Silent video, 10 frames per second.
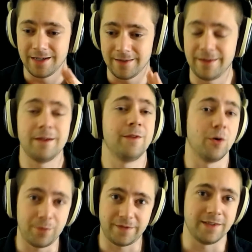the
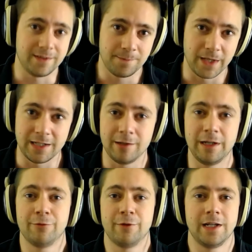opposite.
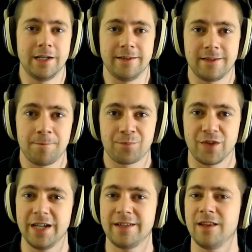It really is.
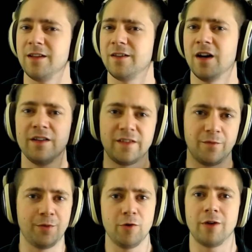You get tons of
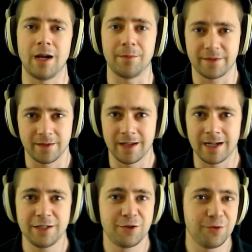programs, and
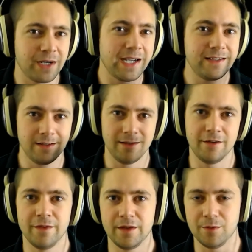I tried to
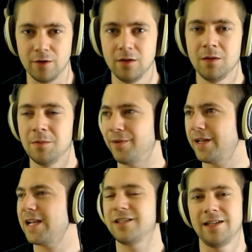learn them all, but
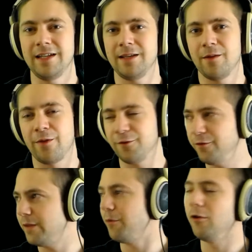I actually
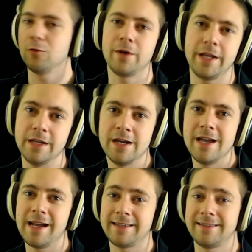threw them all away,
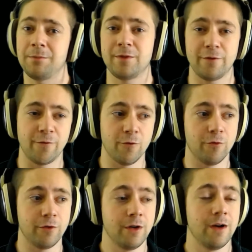except
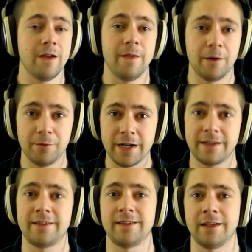for the Rec
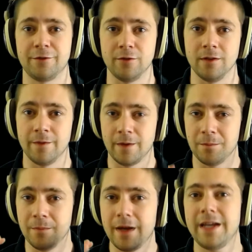Central, the
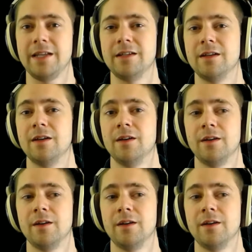main